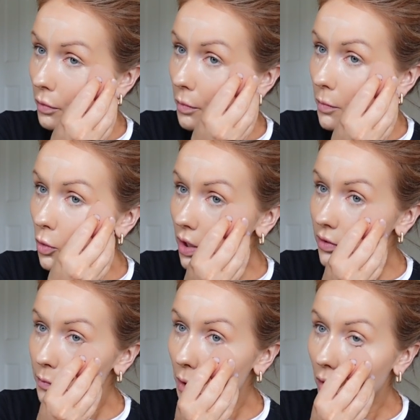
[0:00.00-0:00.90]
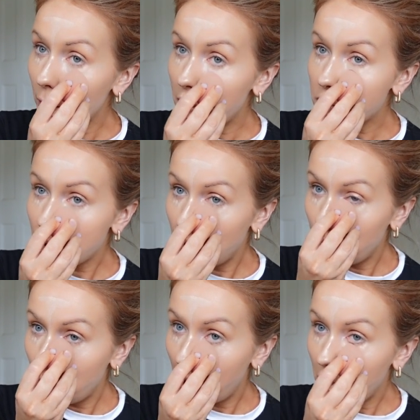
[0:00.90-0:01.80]
be more
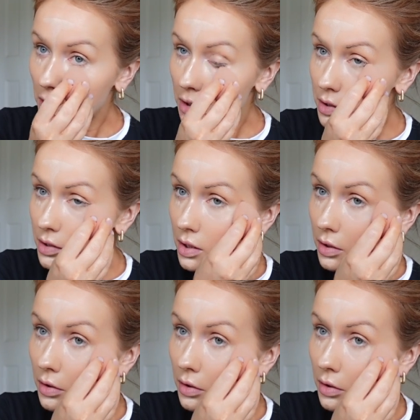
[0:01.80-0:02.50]
experimental and